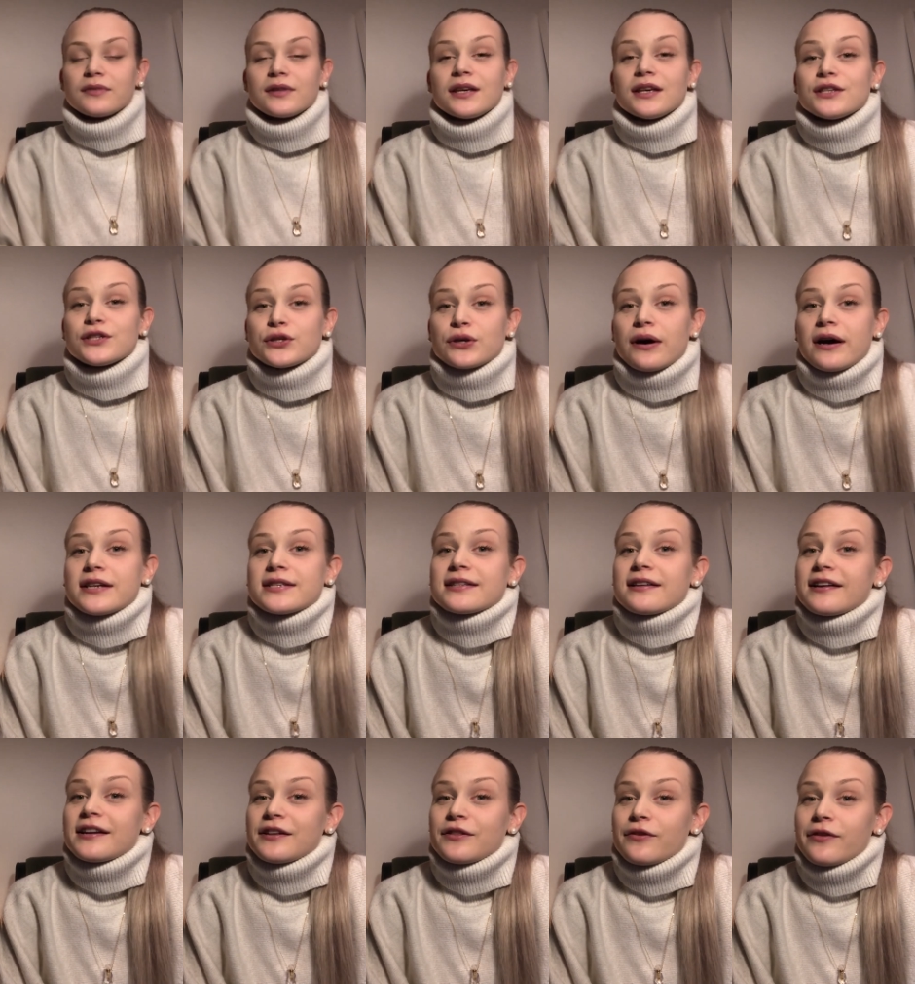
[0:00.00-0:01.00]
So I
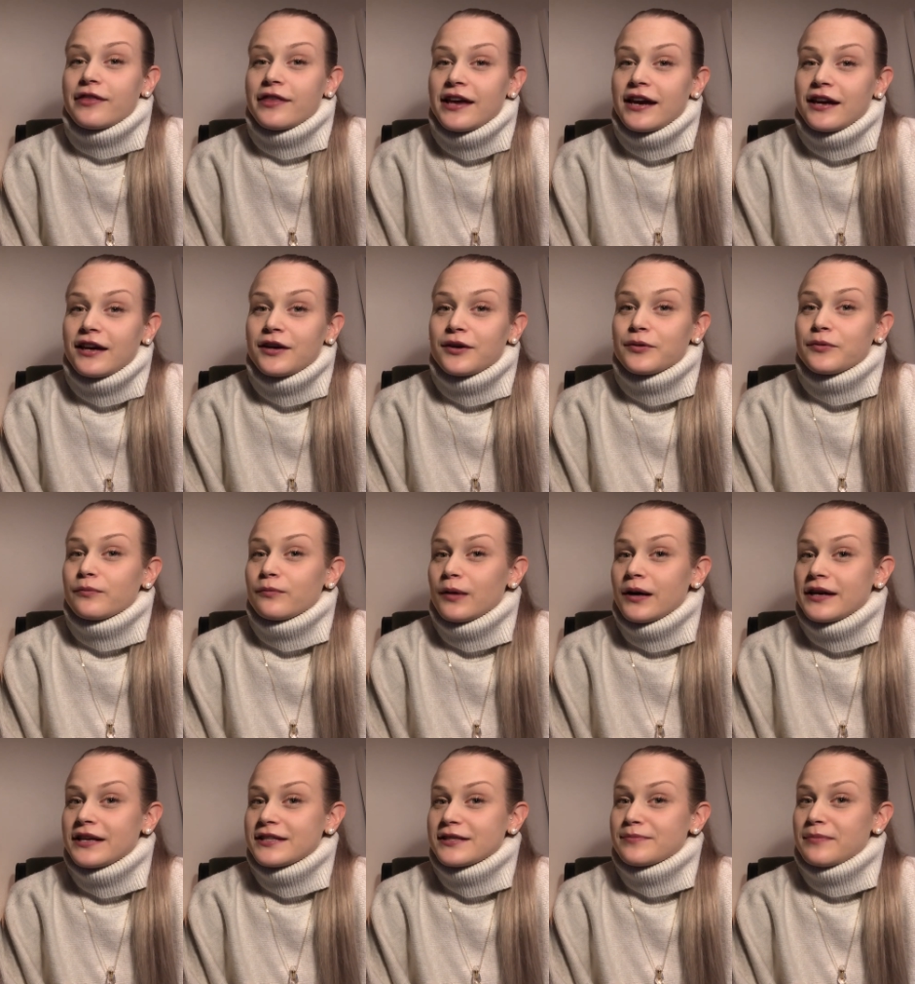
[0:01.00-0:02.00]
started to think, what
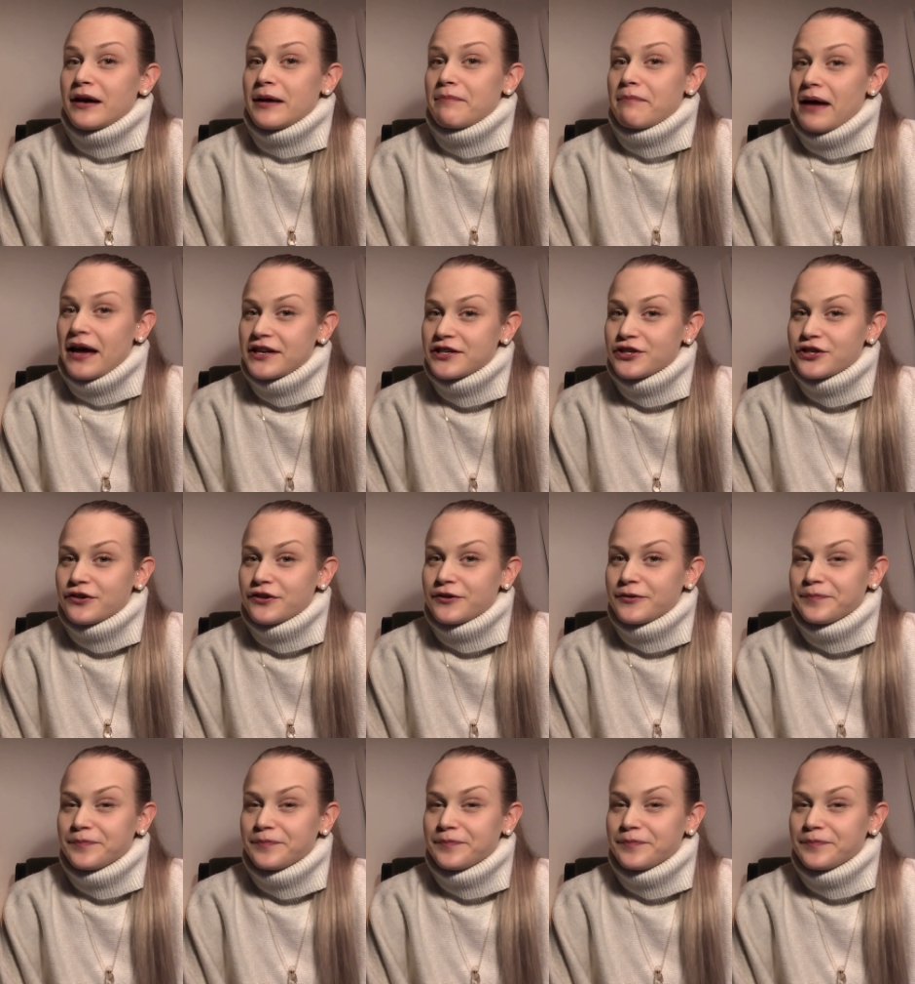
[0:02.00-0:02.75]
is my passion?